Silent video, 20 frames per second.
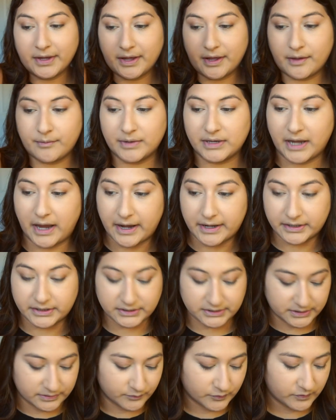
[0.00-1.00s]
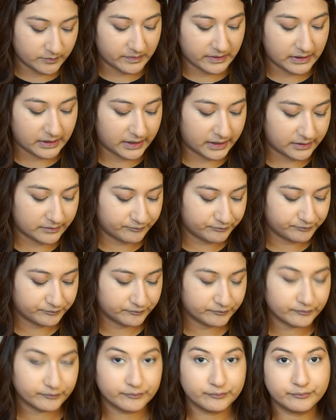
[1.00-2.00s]
am an addict and will buy
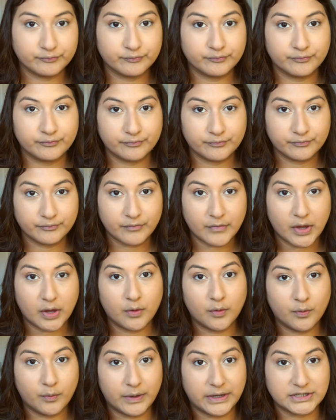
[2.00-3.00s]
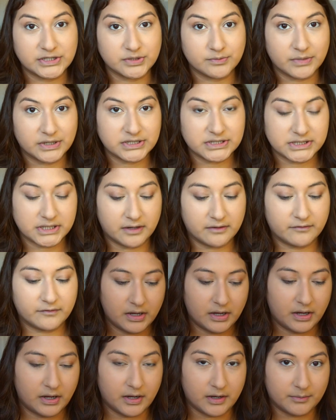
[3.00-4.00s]
way too much stuff.
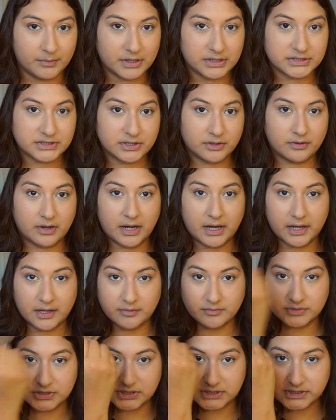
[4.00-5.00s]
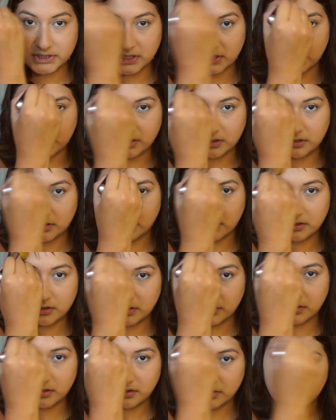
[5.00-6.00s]
So I am just gonna
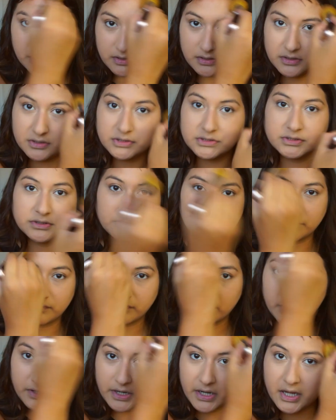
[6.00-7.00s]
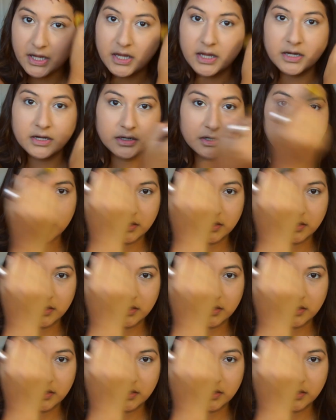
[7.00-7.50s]
do the forehead.